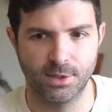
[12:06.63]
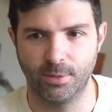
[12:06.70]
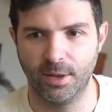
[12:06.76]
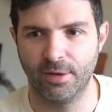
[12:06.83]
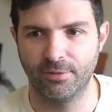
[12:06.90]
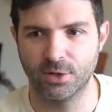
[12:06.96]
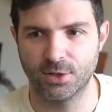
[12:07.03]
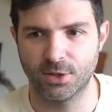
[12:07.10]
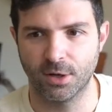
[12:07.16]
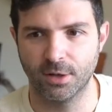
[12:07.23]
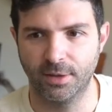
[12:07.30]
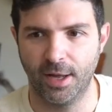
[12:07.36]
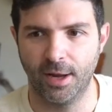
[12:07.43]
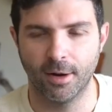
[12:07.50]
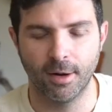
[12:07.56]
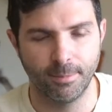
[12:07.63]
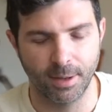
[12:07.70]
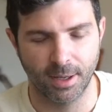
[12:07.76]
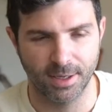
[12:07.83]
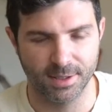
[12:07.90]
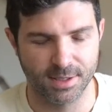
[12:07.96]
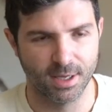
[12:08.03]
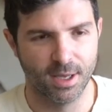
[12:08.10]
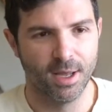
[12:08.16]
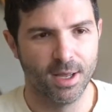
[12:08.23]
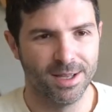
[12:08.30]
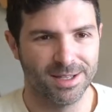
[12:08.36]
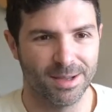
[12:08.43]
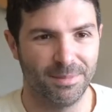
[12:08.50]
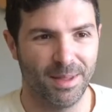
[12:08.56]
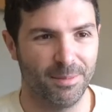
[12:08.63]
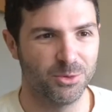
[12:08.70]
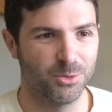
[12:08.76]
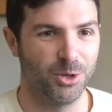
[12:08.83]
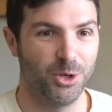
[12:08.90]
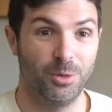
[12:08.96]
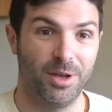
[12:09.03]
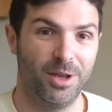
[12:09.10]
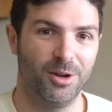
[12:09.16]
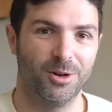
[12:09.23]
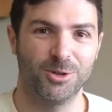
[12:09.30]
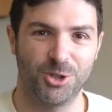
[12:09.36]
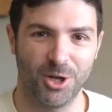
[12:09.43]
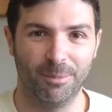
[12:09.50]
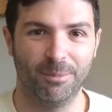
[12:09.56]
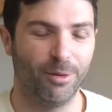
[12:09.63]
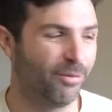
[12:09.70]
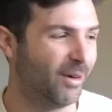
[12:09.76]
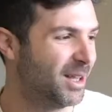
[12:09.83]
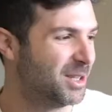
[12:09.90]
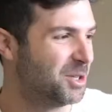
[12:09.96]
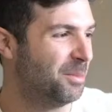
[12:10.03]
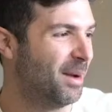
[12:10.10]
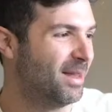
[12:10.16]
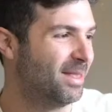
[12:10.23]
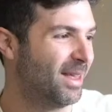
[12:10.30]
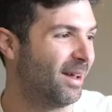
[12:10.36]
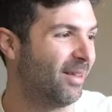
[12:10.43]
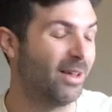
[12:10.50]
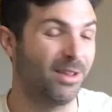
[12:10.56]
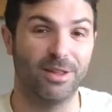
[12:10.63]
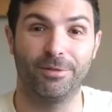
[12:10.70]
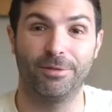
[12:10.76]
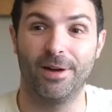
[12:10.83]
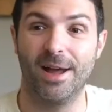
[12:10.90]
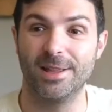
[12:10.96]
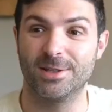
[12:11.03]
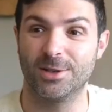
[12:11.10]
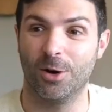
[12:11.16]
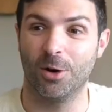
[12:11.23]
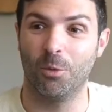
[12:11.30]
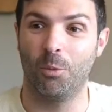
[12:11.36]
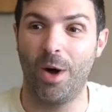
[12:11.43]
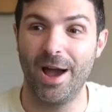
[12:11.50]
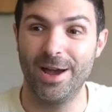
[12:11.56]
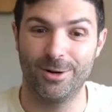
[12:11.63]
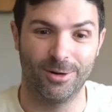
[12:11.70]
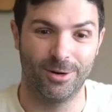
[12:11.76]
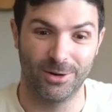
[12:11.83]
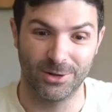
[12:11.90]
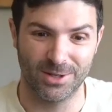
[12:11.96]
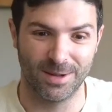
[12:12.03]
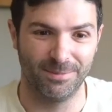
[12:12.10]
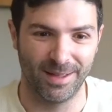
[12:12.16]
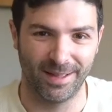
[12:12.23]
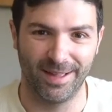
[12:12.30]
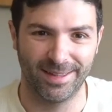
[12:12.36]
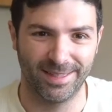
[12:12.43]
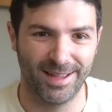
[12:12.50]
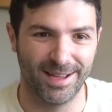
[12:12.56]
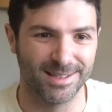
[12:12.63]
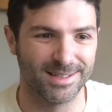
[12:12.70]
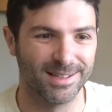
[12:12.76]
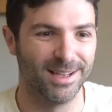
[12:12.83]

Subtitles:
We have to start there because sometimes when you hear jumbo frets, you might think like the frets are wider or something like this.